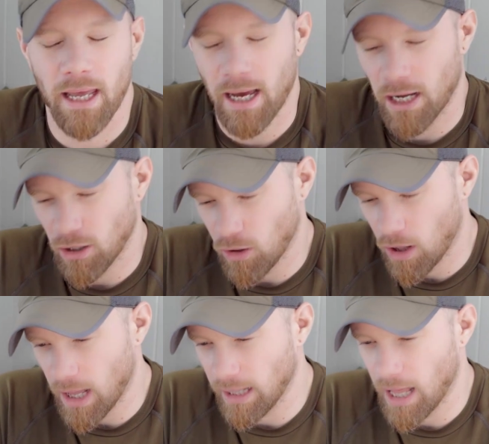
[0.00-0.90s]
and a lot
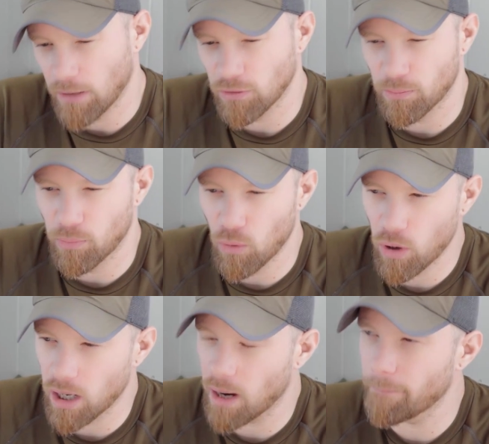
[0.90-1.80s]
of that land was
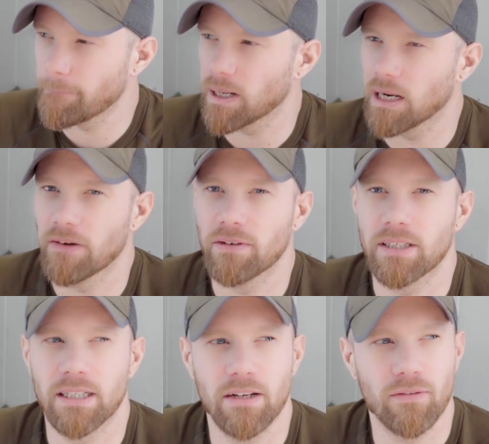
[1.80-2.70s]
broken up and given
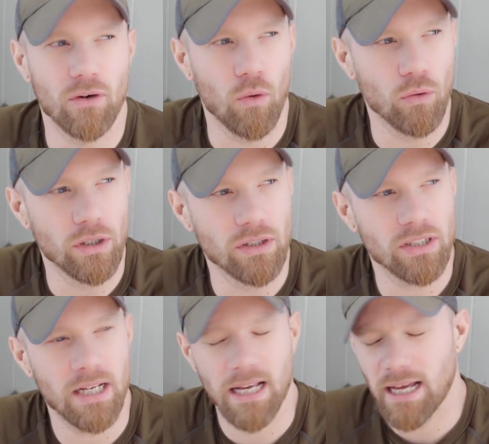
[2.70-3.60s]
to different owners,